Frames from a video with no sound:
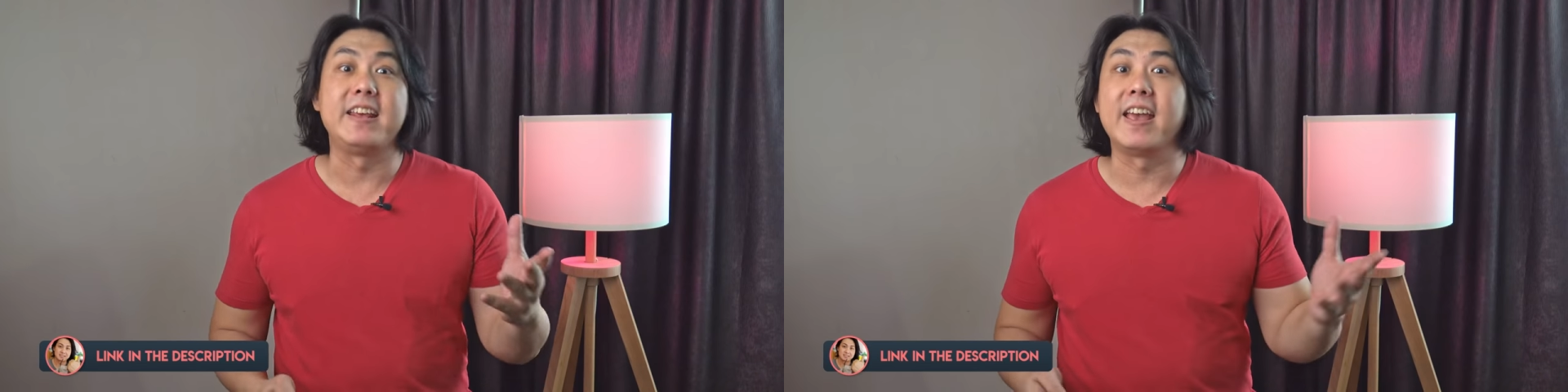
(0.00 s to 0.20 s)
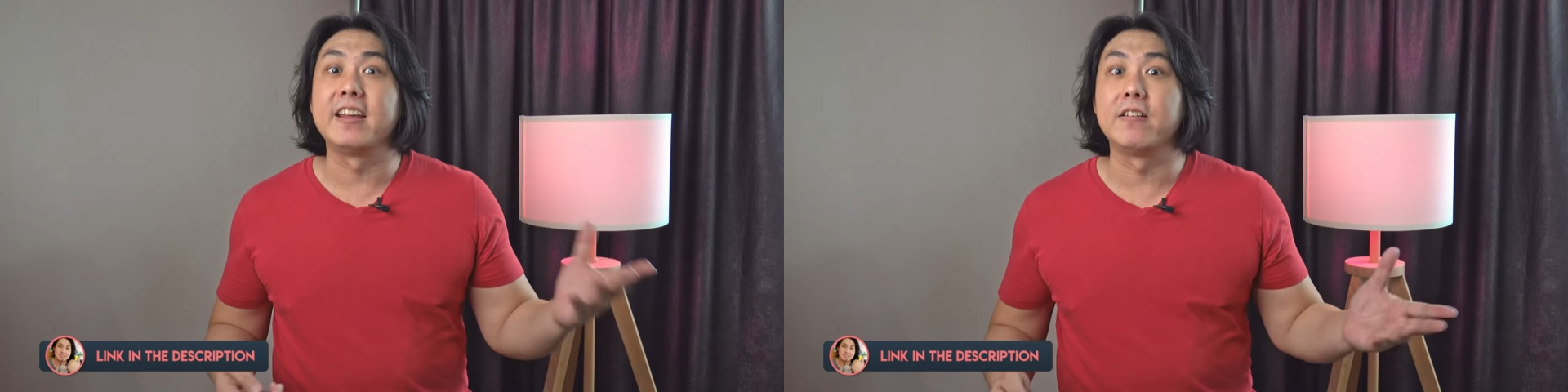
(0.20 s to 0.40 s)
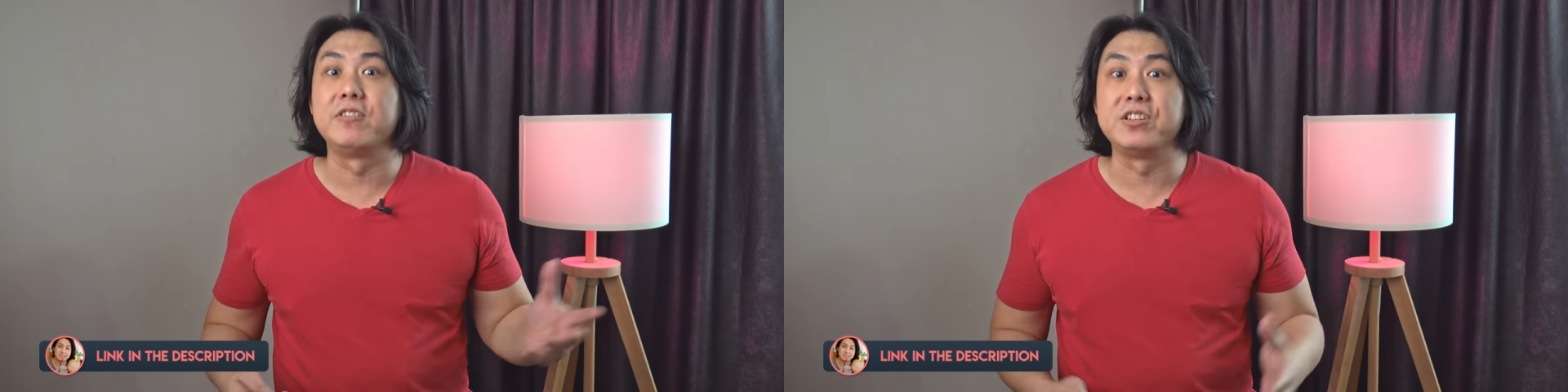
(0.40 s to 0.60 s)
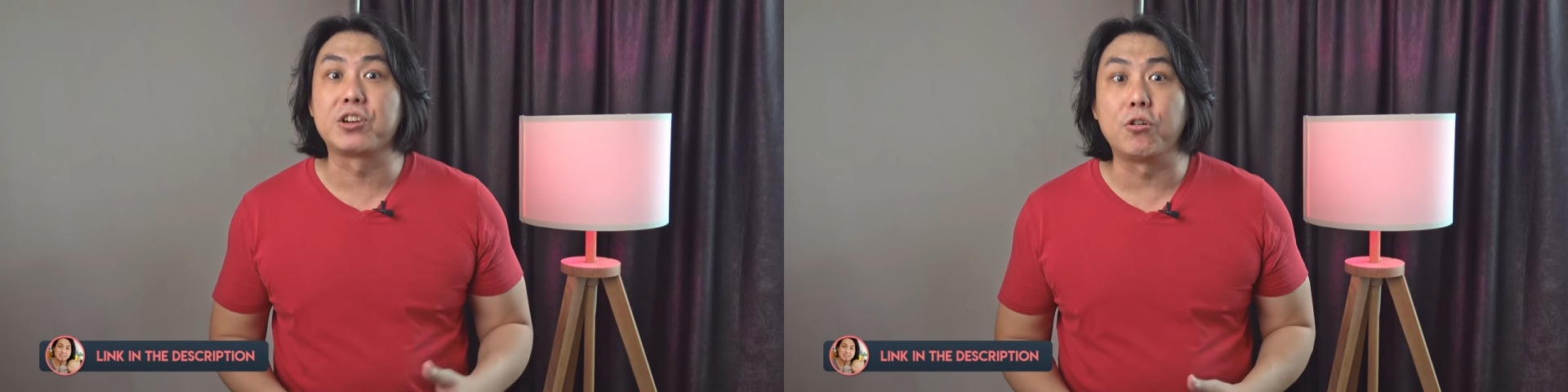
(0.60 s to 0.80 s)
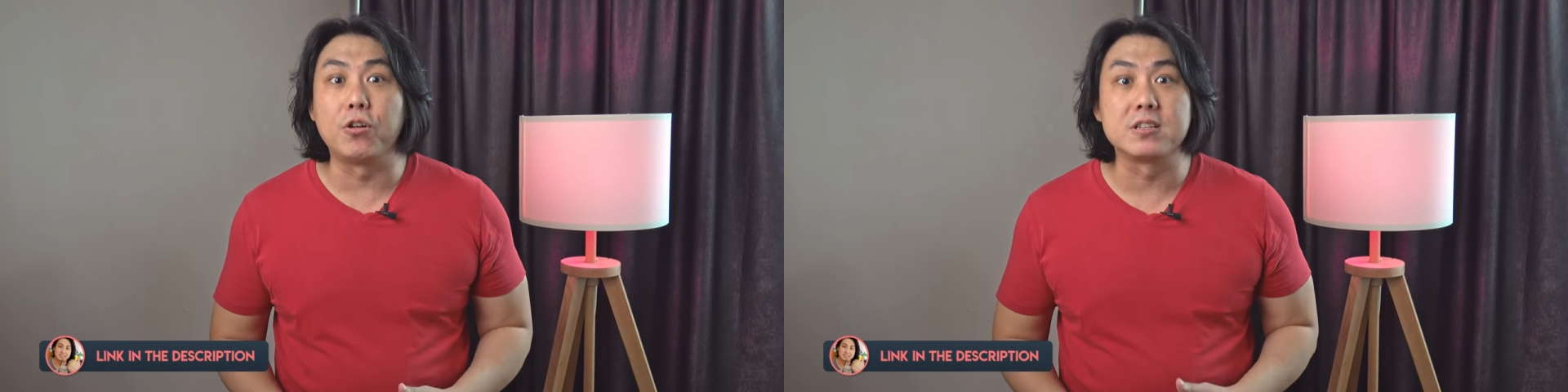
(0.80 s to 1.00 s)
the end of this
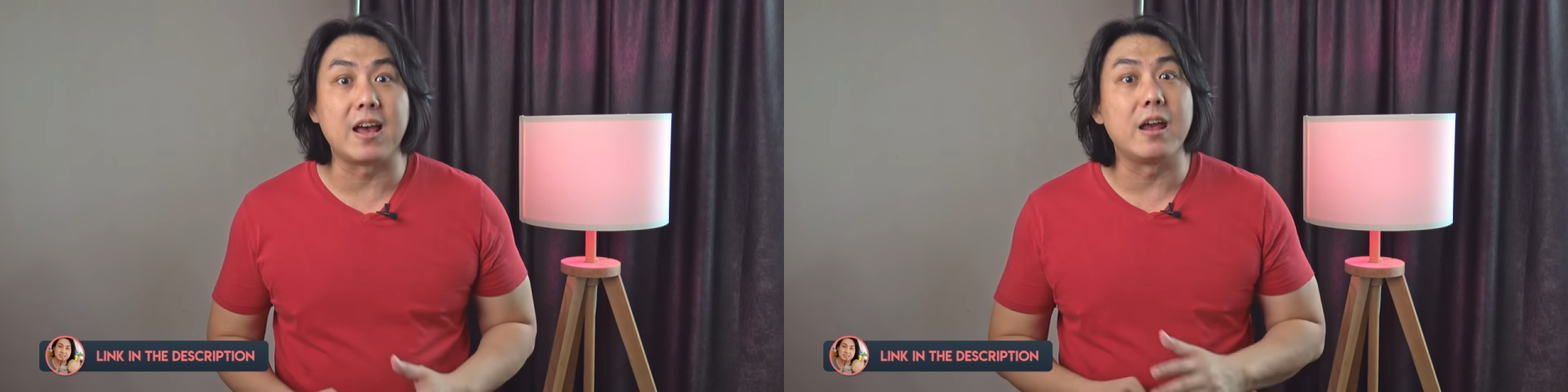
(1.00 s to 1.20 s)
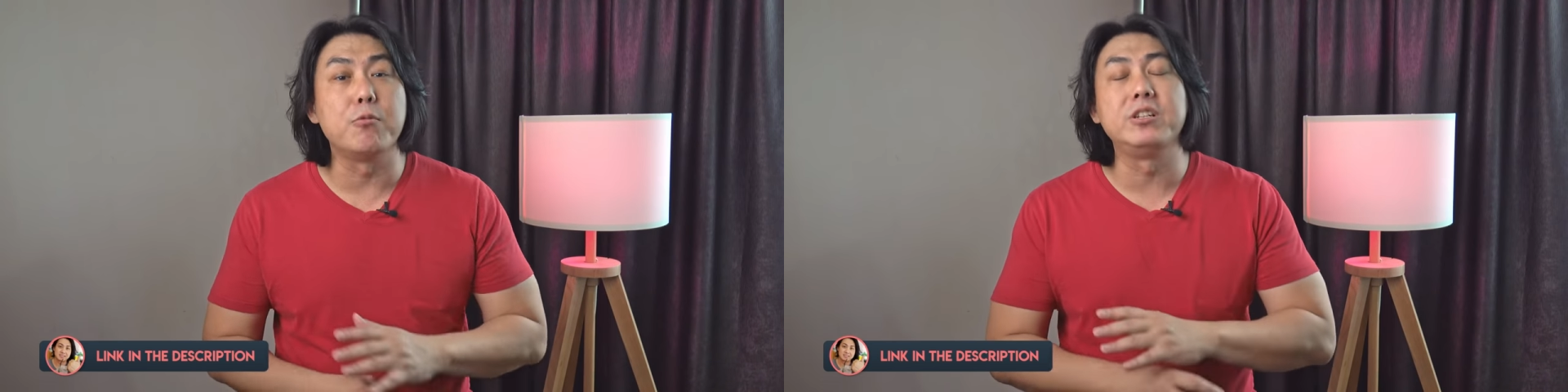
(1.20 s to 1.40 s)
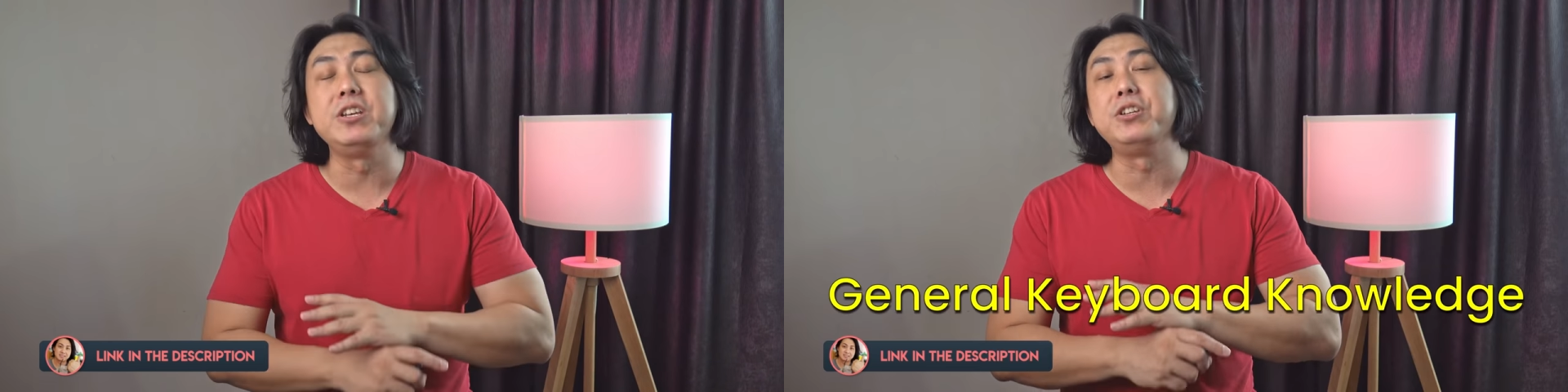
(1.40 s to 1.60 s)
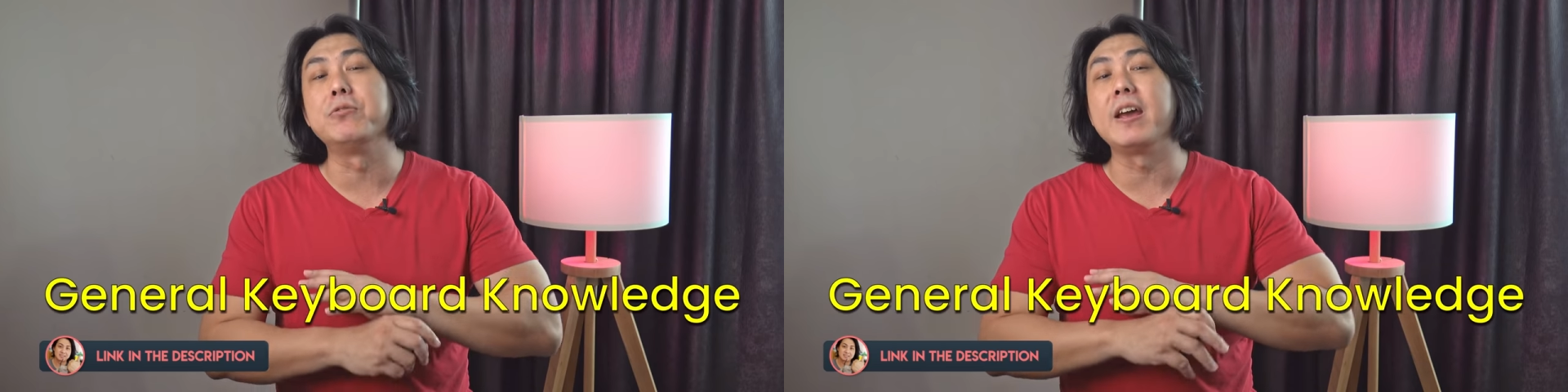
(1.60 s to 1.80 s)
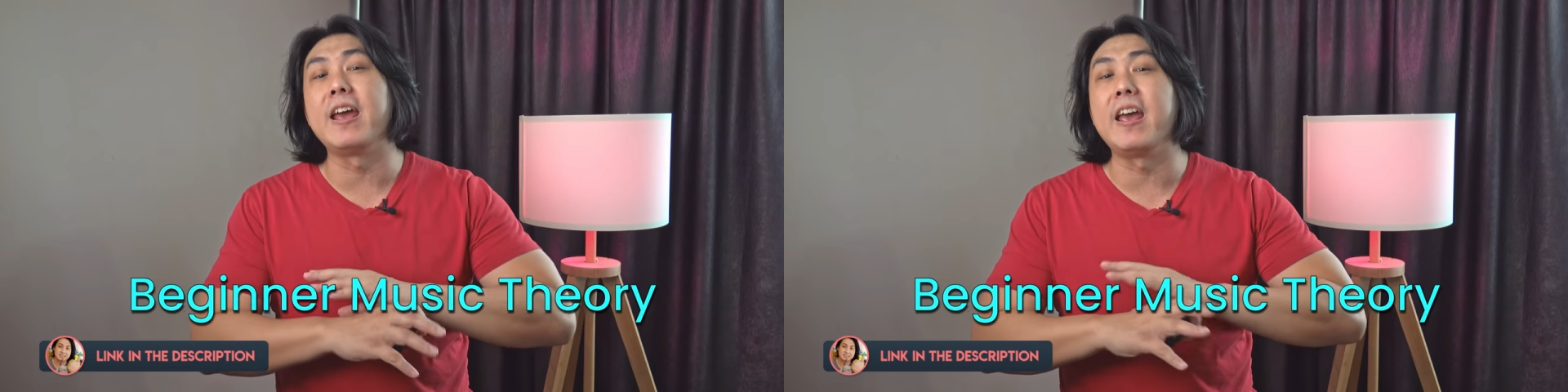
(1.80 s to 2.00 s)
course, I will teach you